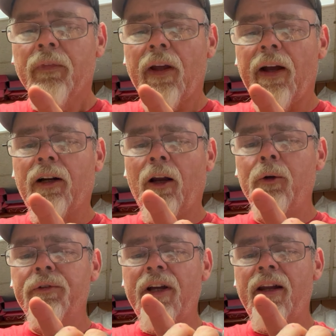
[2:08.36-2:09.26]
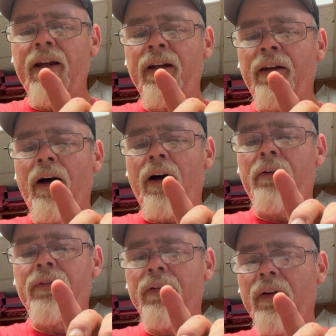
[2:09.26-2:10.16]
and close that end off
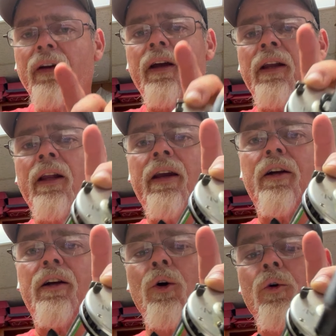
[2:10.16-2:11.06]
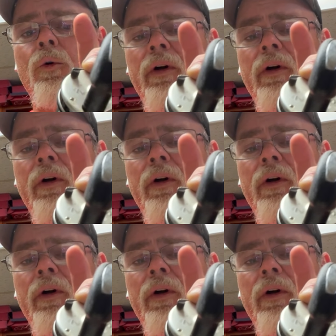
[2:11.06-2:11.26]
and let it cool.